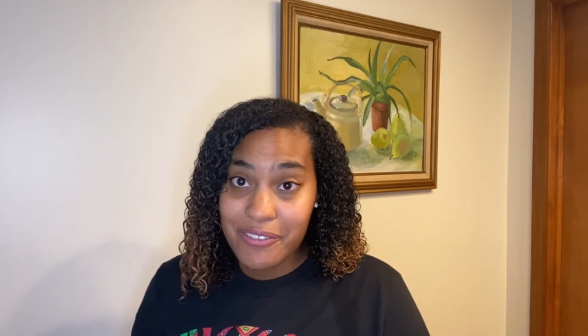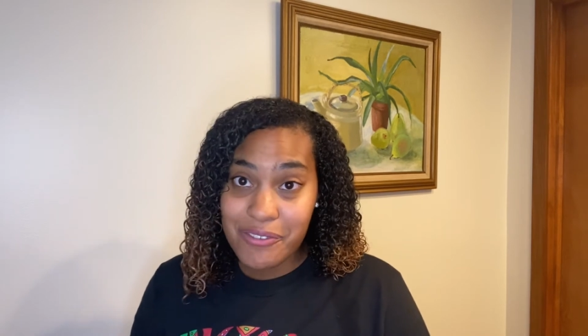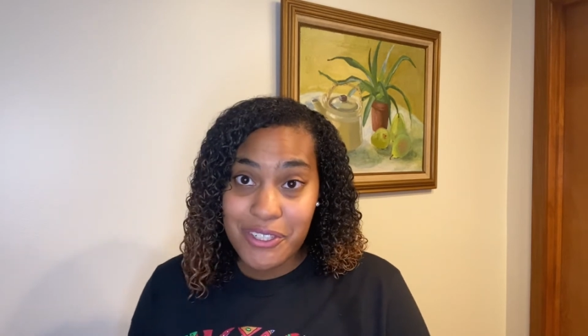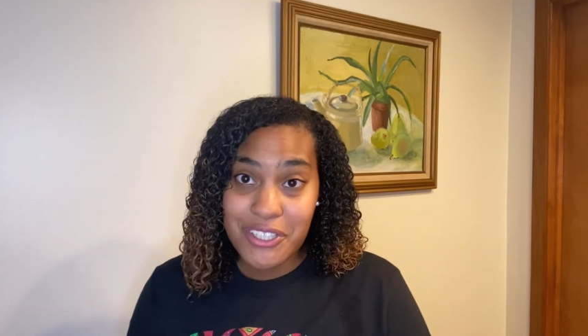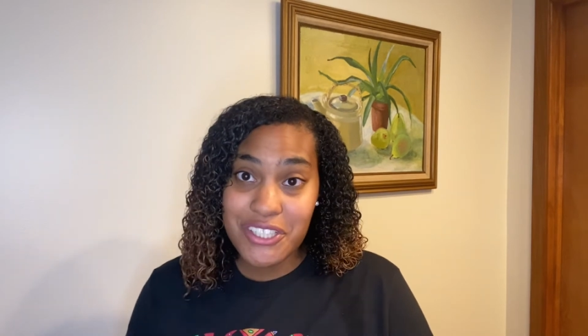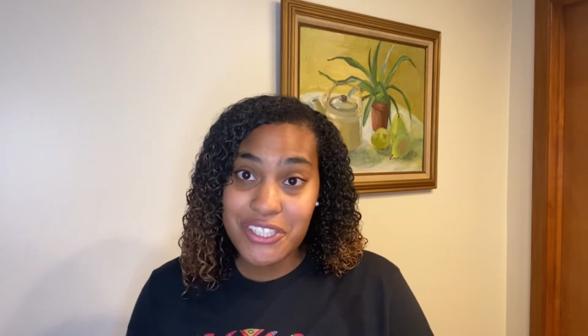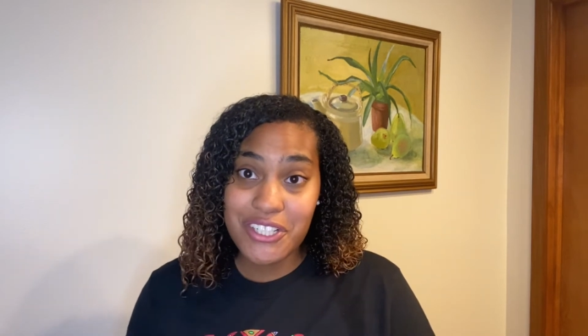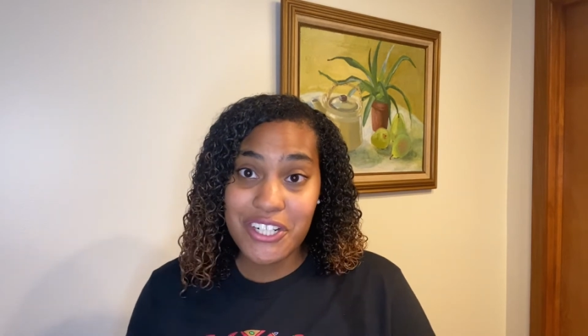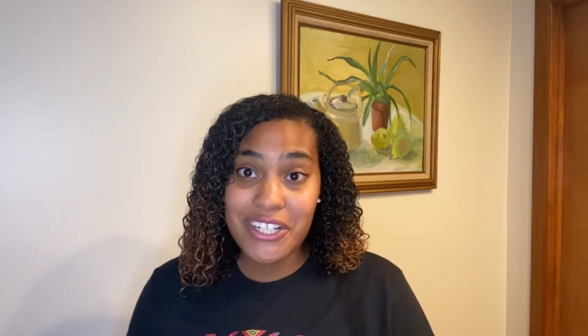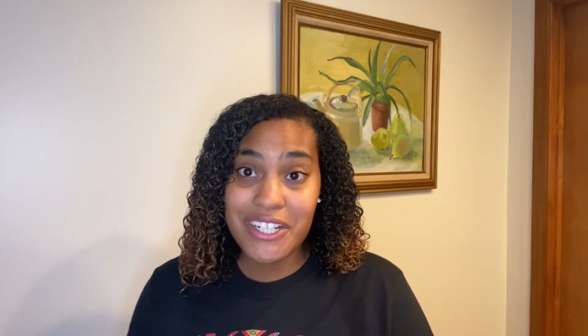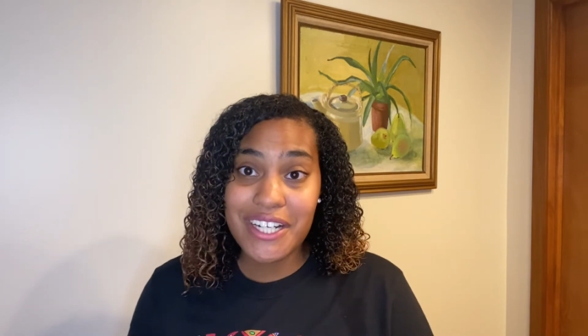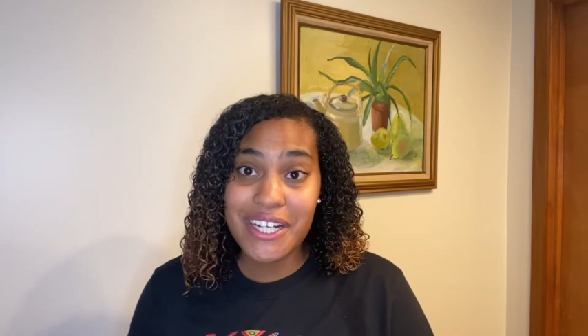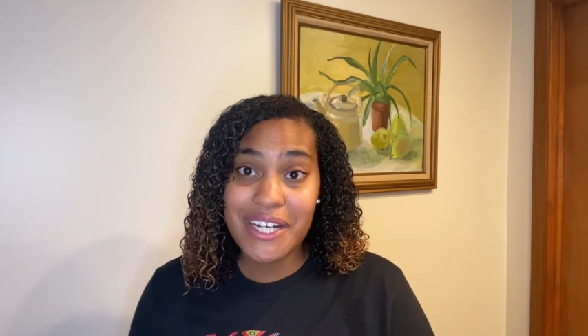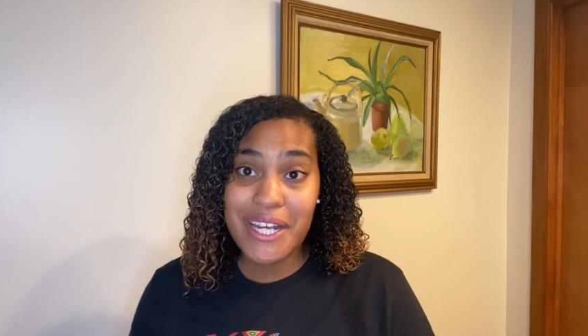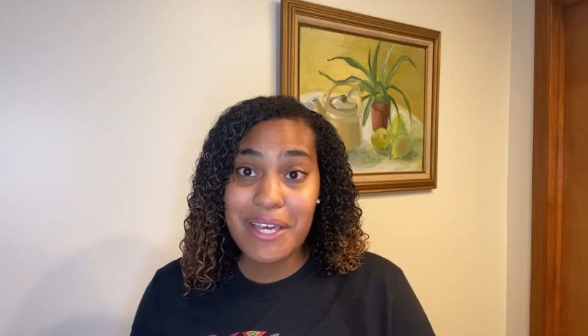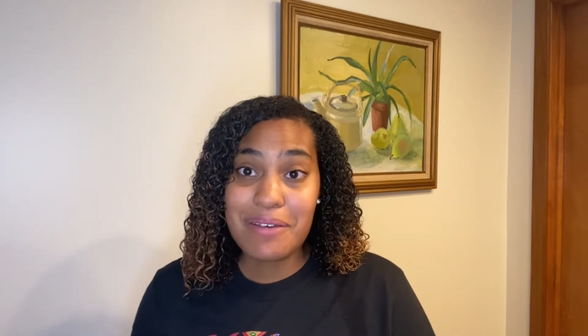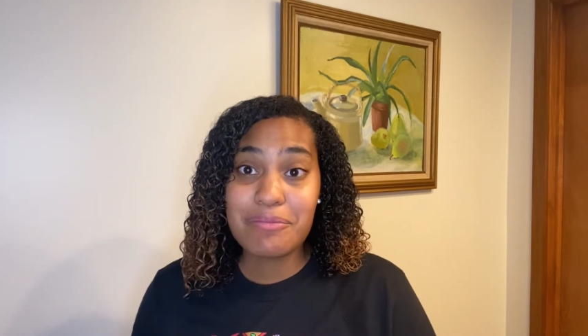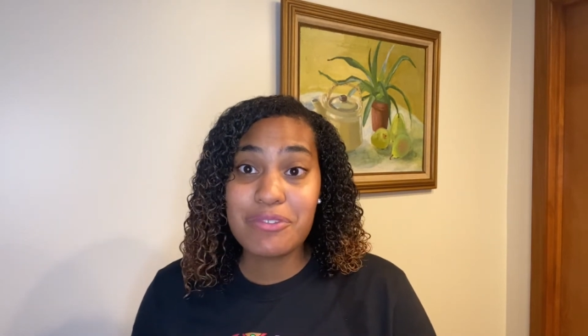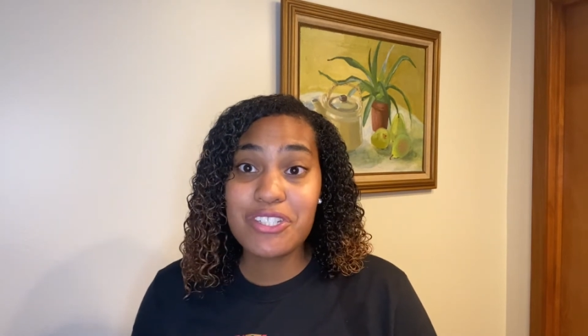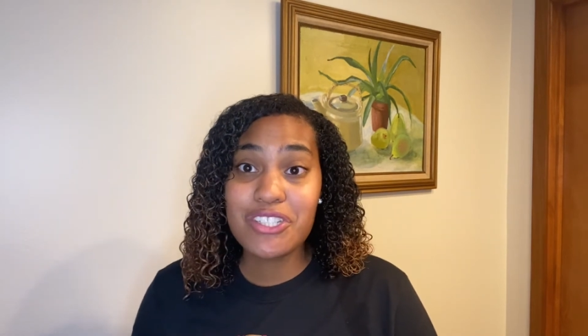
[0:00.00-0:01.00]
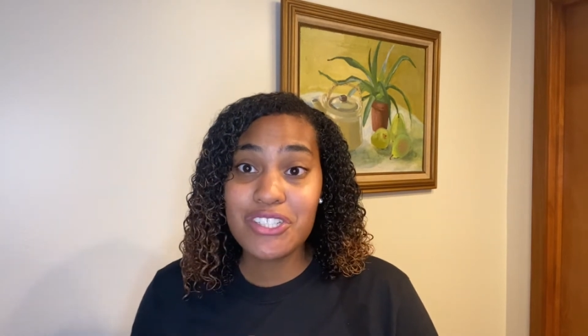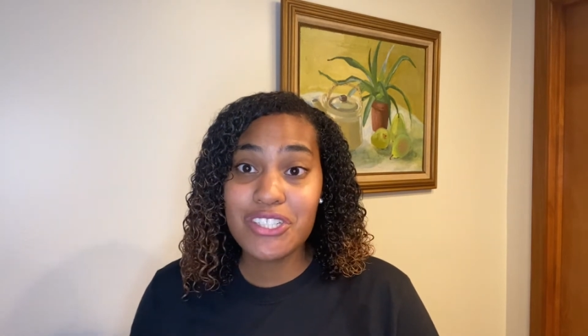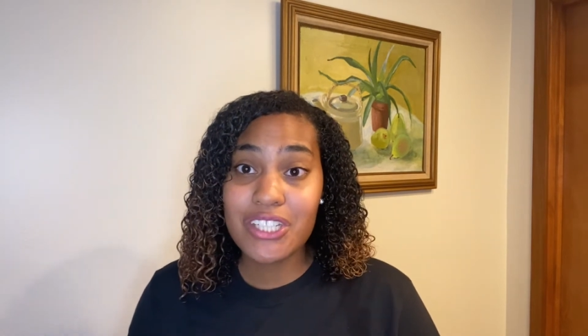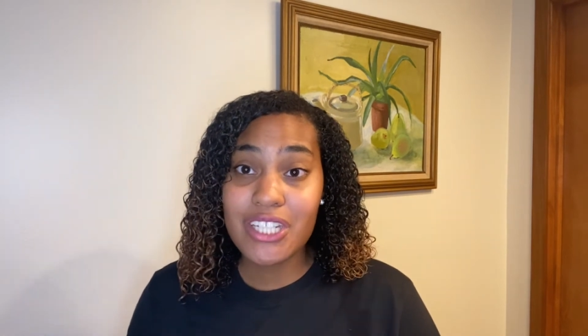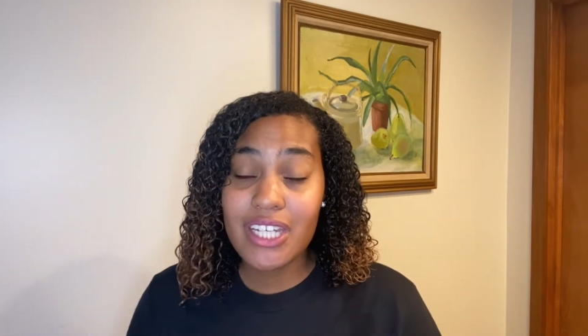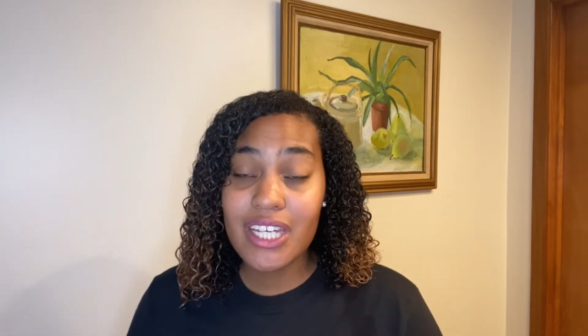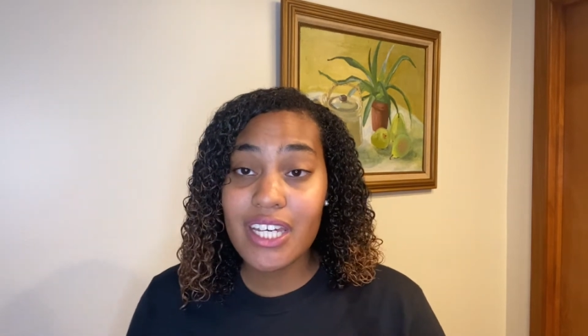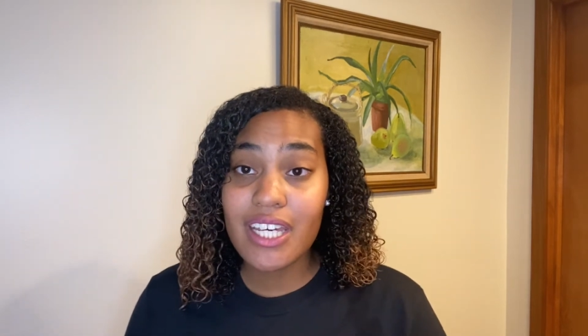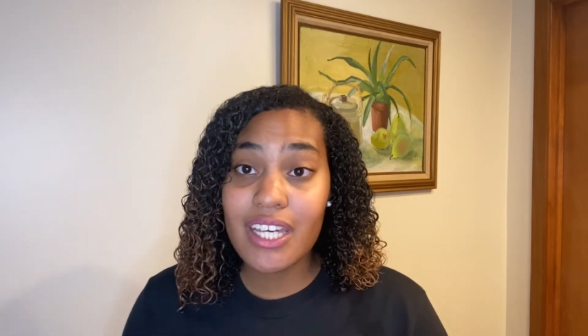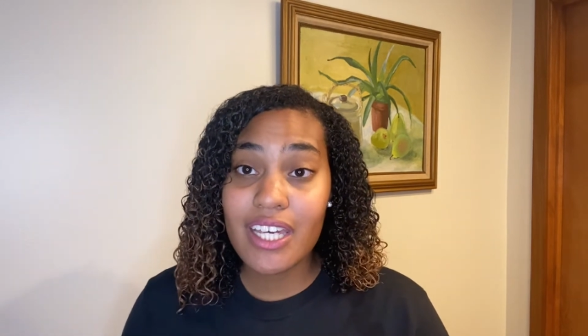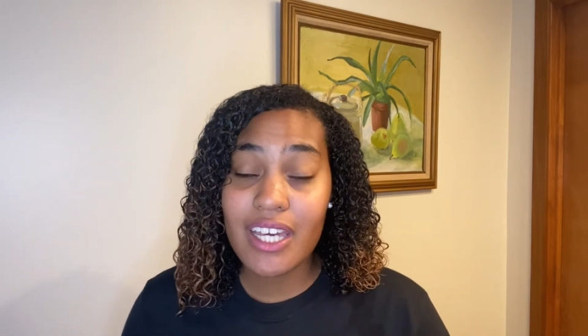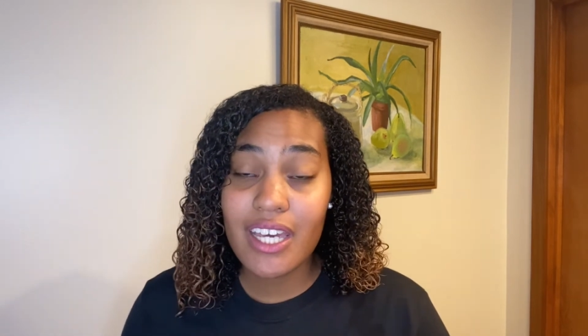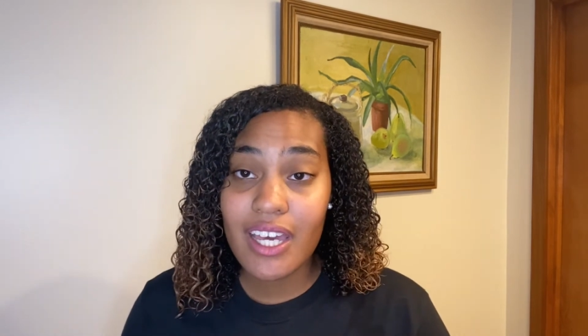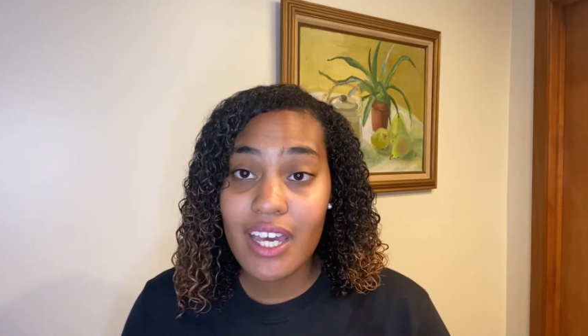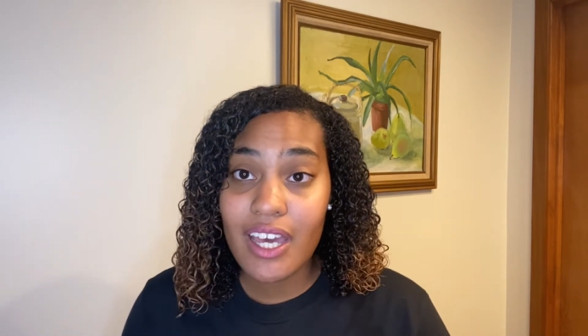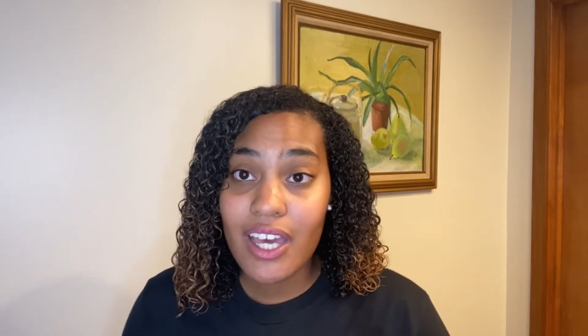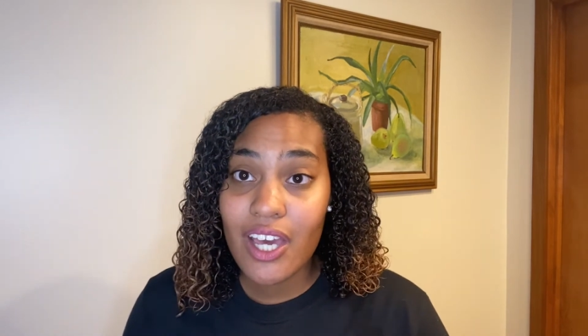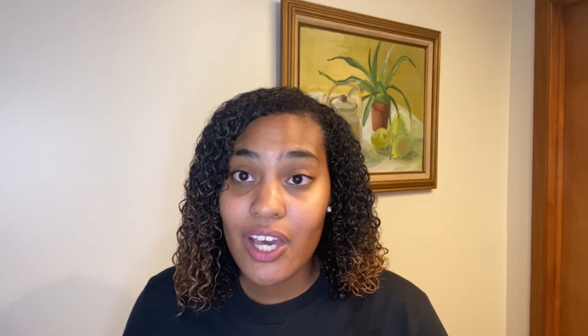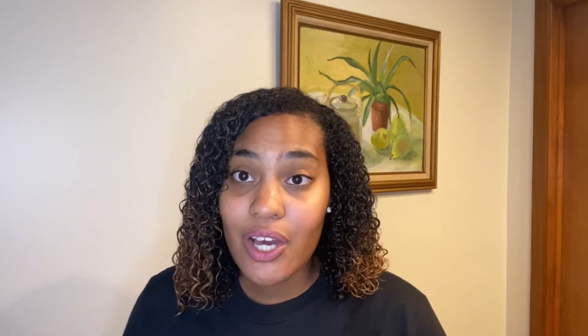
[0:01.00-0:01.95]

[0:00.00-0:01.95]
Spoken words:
which is her nickname, she